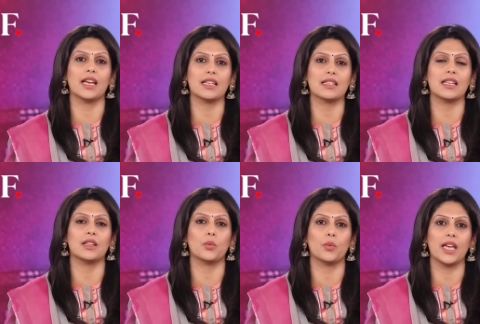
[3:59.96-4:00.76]
get
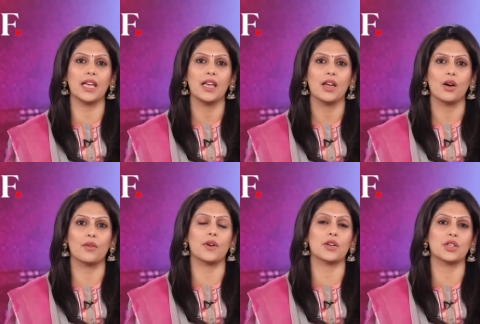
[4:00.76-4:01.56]
in the way
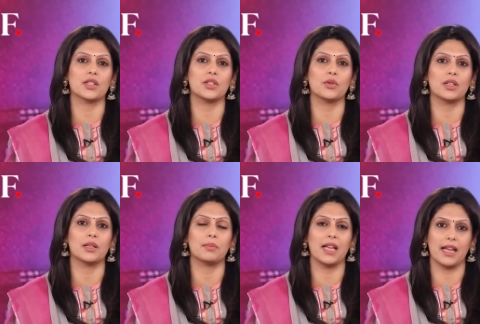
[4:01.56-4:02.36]
of Russia's
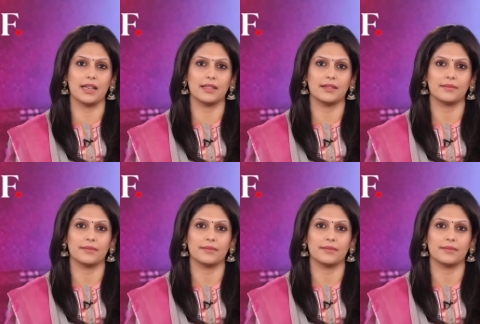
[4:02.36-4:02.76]
nuclear plan.